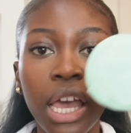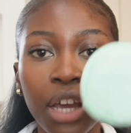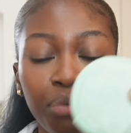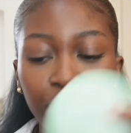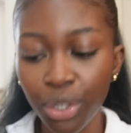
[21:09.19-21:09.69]

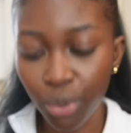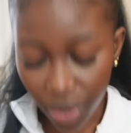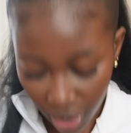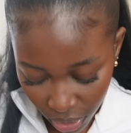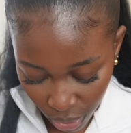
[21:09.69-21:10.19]
and
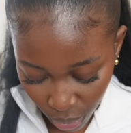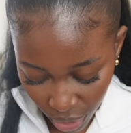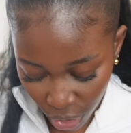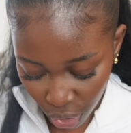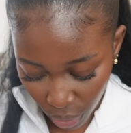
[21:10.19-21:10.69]
reuse it, so
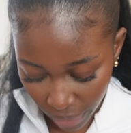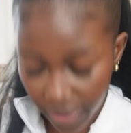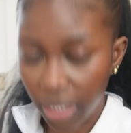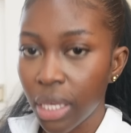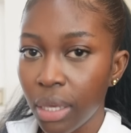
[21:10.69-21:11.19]
then you don't have
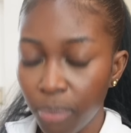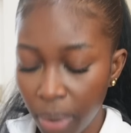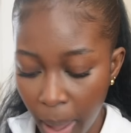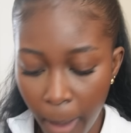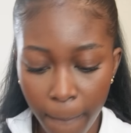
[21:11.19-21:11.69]
to keep
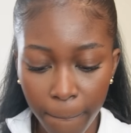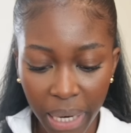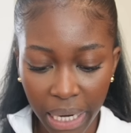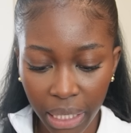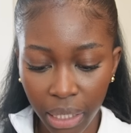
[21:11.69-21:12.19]

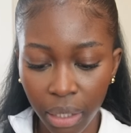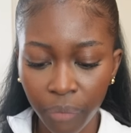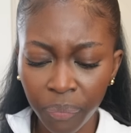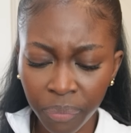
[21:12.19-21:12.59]
buying.